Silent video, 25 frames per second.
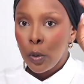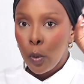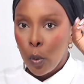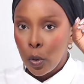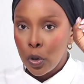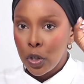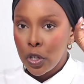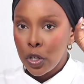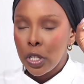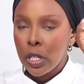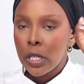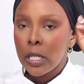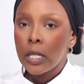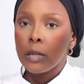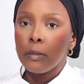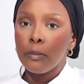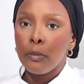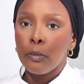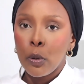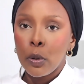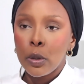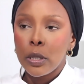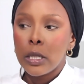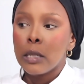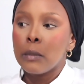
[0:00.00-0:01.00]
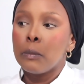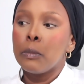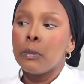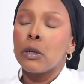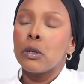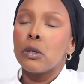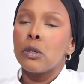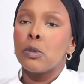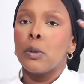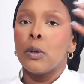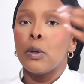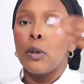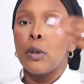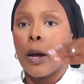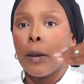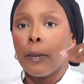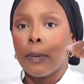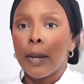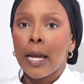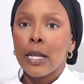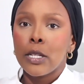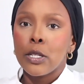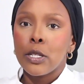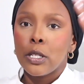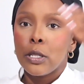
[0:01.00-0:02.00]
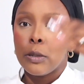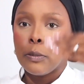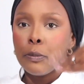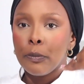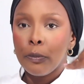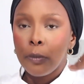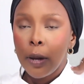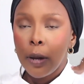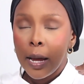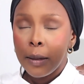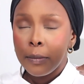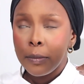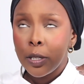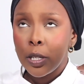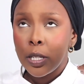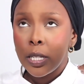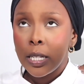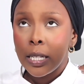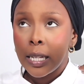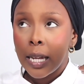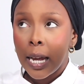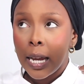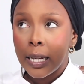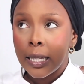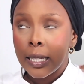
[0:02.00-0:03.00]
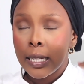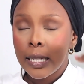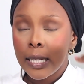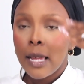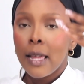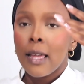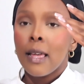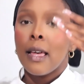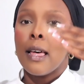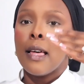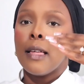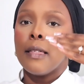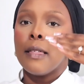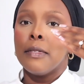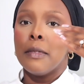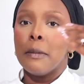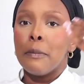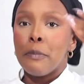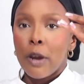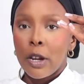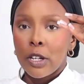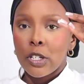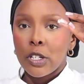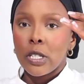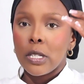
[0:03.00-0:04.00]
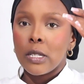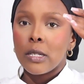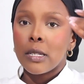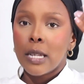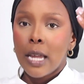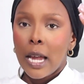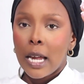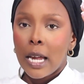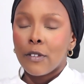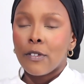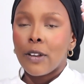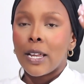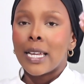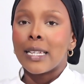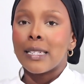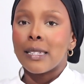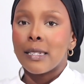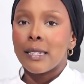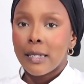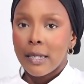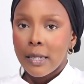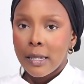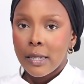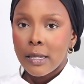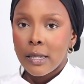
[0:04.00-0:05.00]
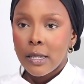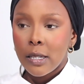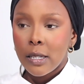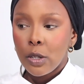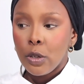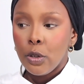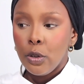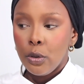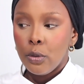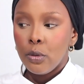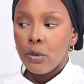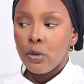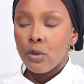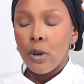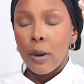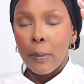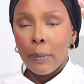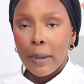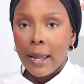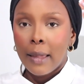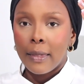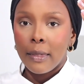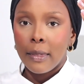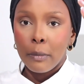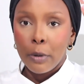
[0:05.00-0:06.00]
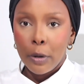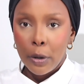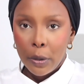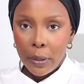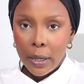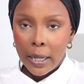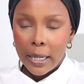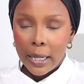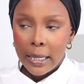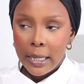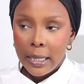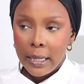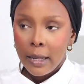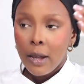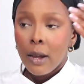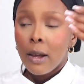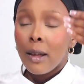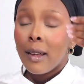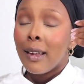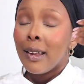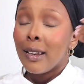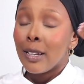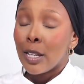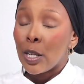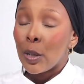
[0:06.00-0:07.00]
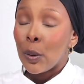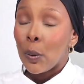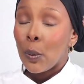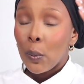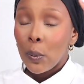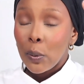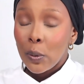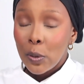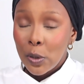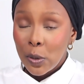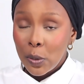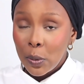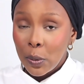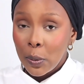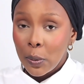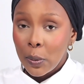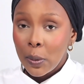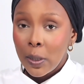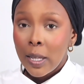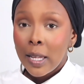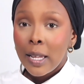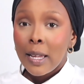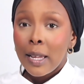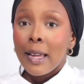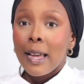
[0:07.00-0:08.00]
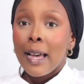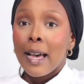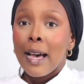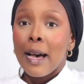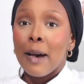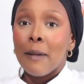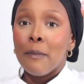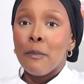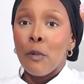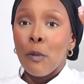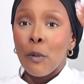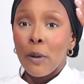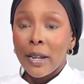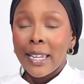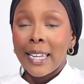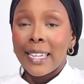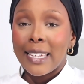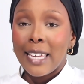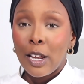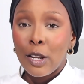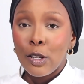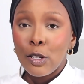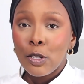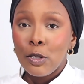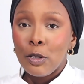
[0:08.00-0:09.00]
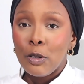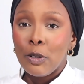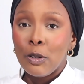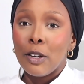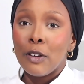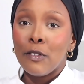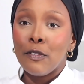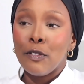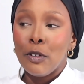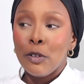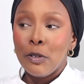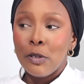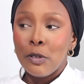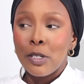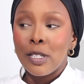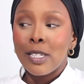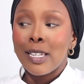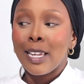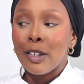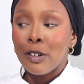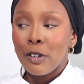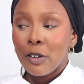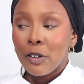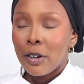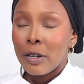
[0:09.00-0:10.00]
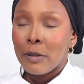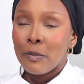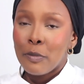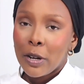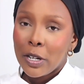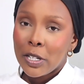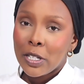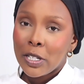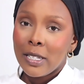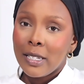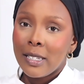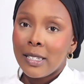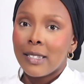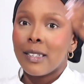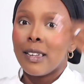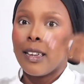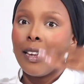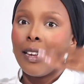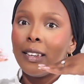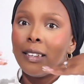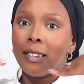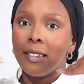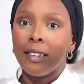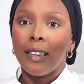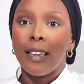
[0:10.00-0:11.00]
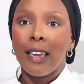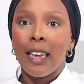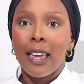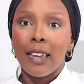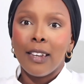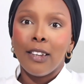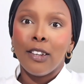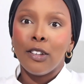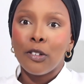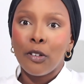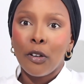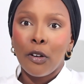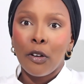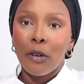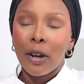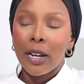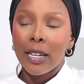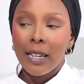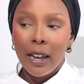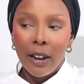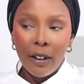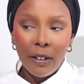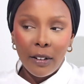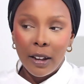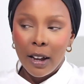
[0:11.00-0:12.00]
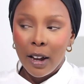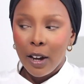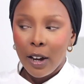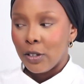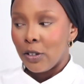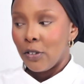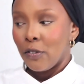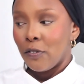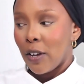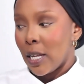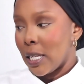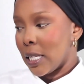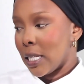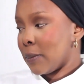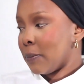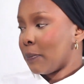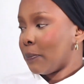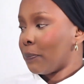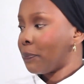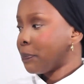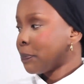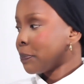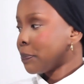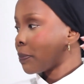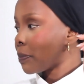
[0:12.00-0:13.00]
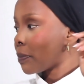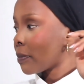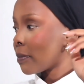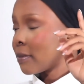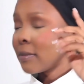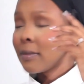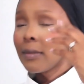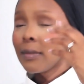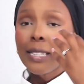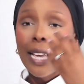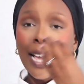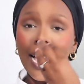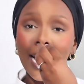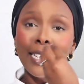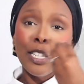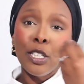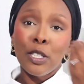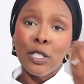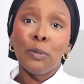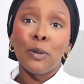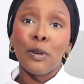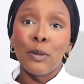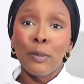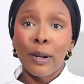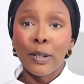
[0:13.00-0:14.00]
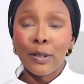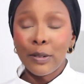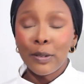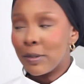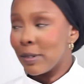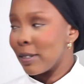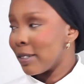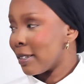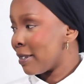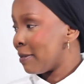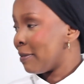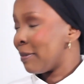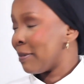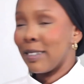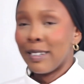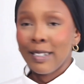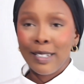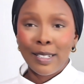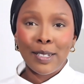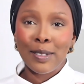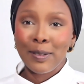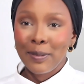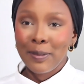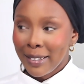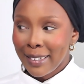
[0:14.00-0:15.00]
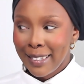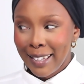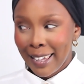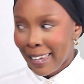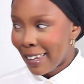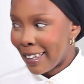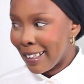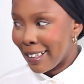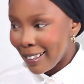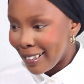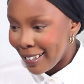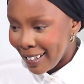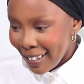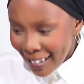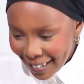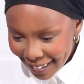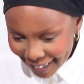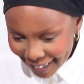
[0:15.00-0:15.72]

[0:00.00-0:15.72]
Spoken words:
cautious is important, because when you apply certain colors, the brushes kind of like assist you to apply them correctly. It can also work against you if you use incorrect brushes in an incorrect area on your face. I need to blow my nose because what the hell?